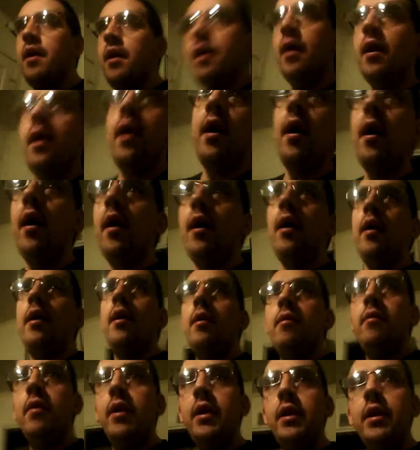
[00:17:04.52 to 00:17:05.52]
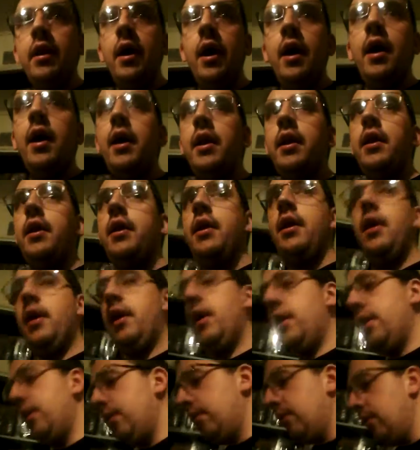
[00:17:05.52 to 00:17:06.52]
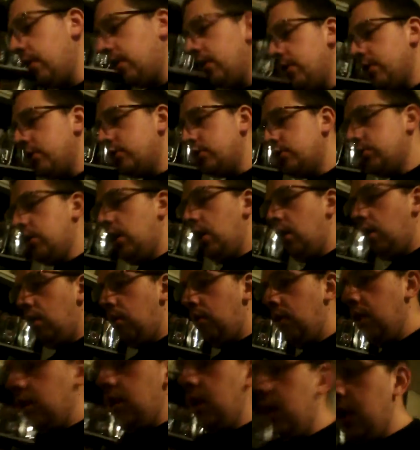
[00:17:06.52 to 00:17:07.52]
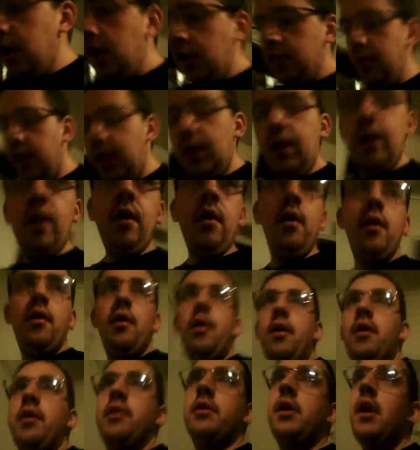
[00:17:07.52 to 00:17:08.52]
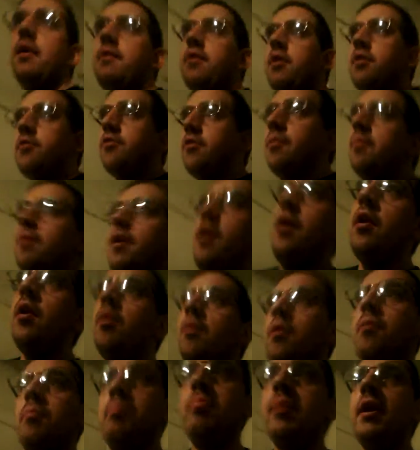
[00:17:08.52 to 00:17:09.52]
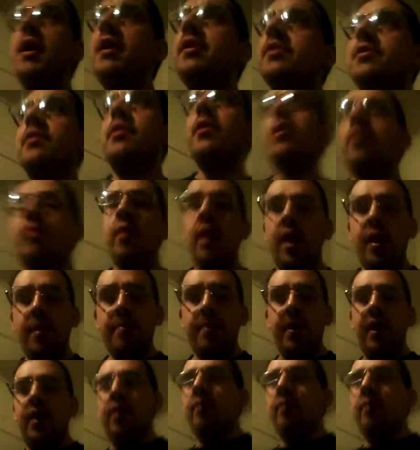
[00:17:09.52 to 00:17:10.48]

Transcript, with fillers: uh, and whatnot, and so then uh, Kevin Owens comes out of nowhere and beats the crap out